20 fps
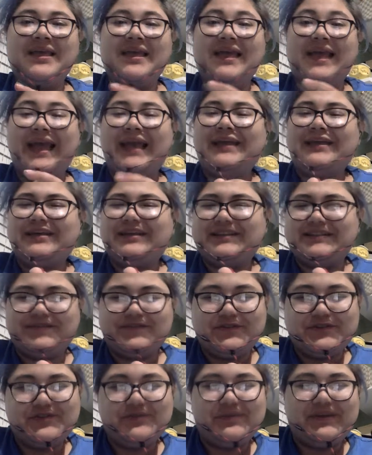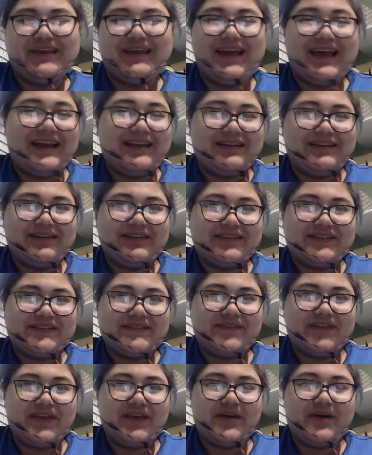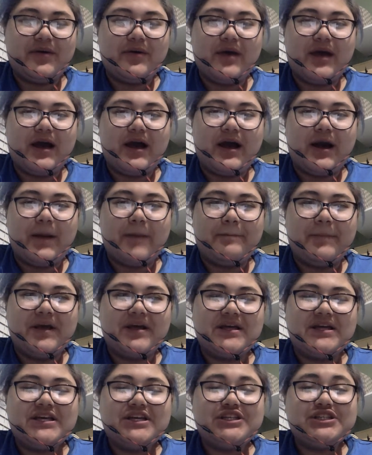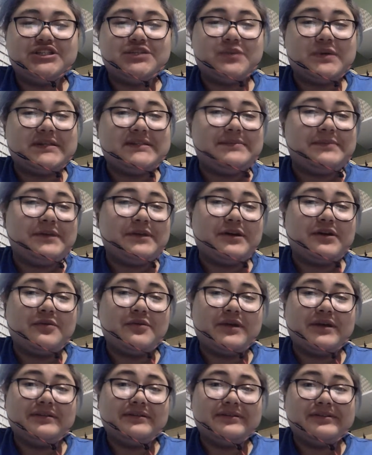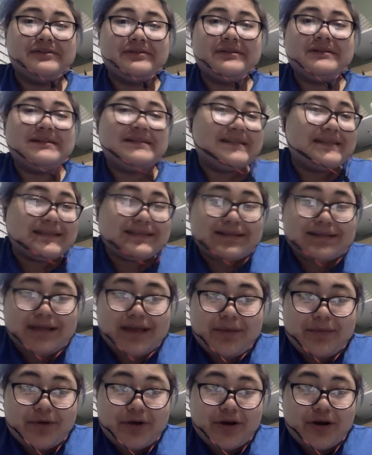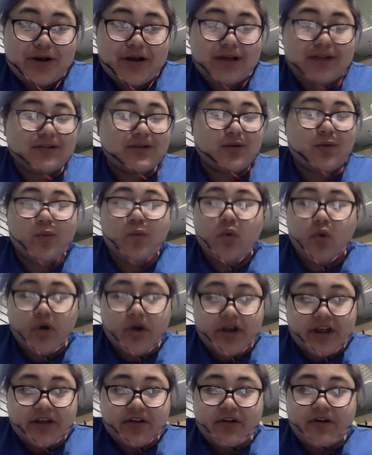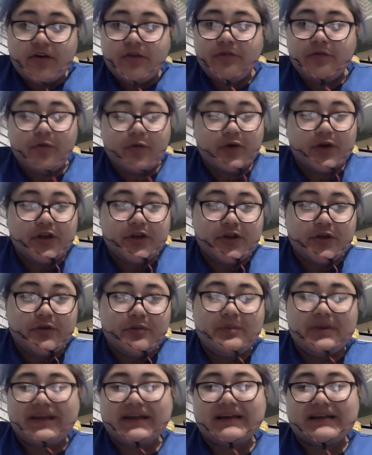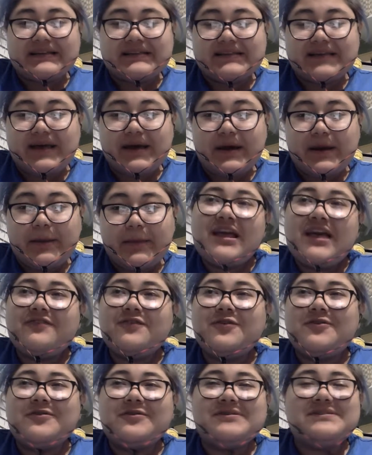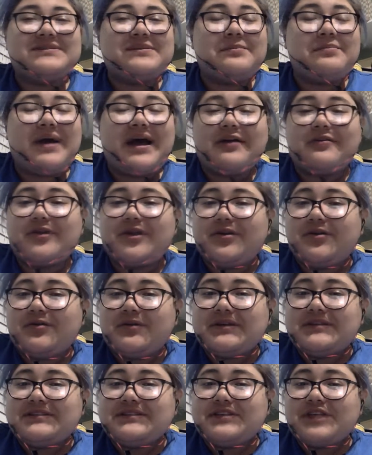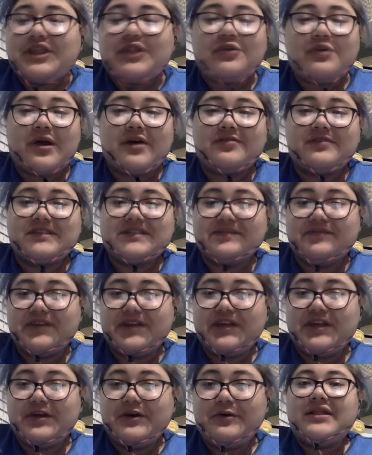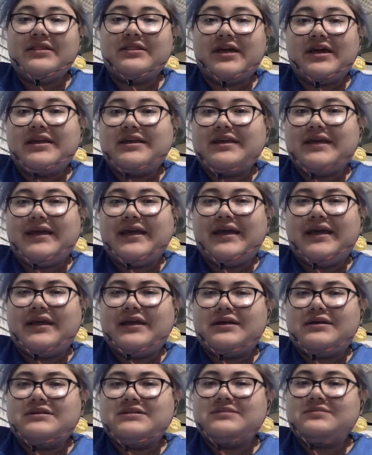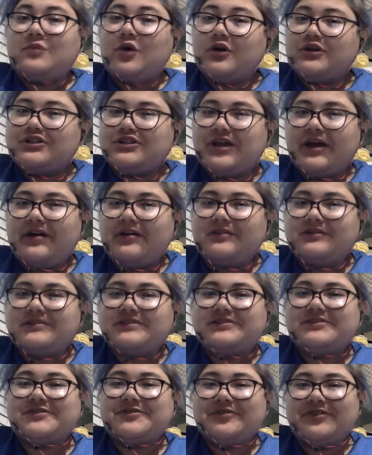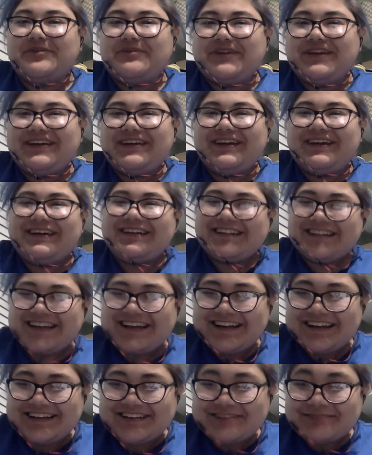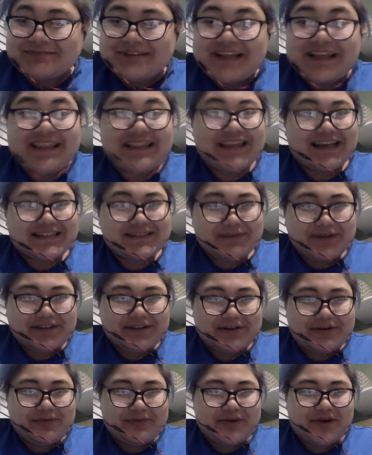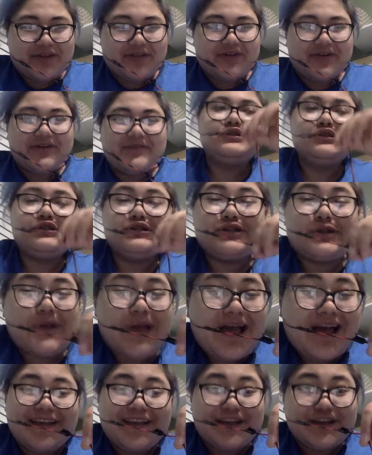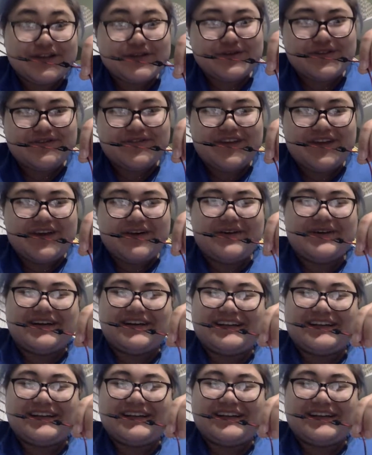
Hey, it's future me editing this video. Just wanted to make a quick little disclaimer, a little warning for you because if you hear some background noise throughout this video, like a small child screaming, that's my little brother. So yeah, enjoy the video.